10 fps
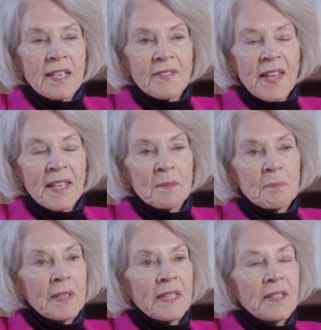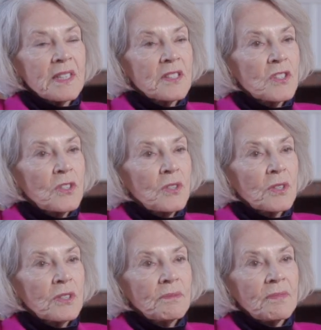They completed this
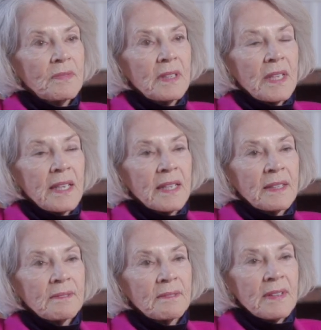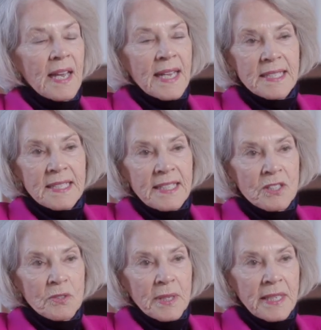Tudor in
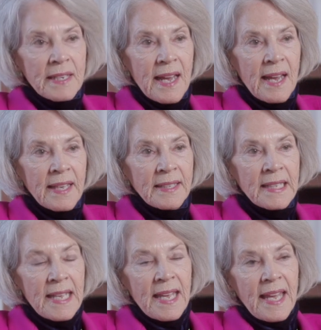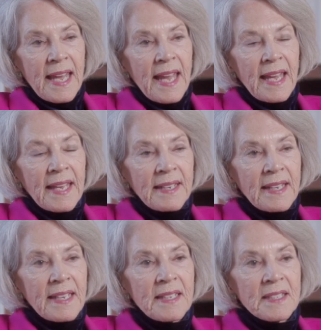1929, and
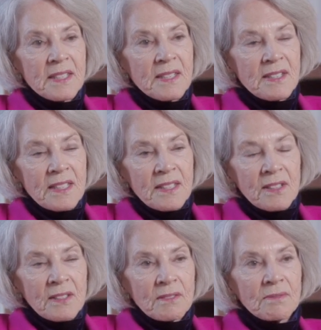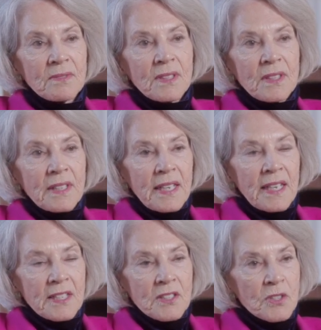it is still
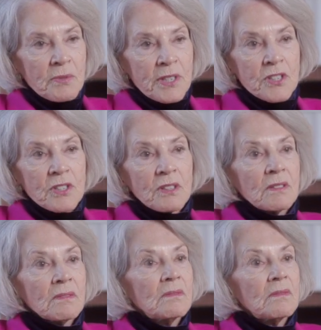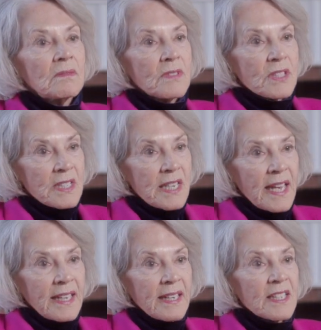in its original
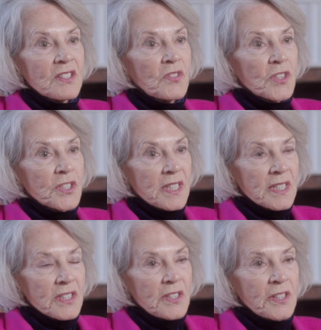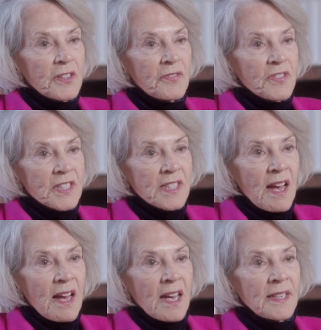state as far as the exterior
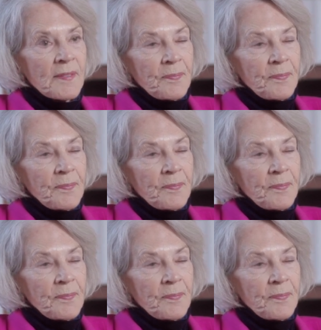facade.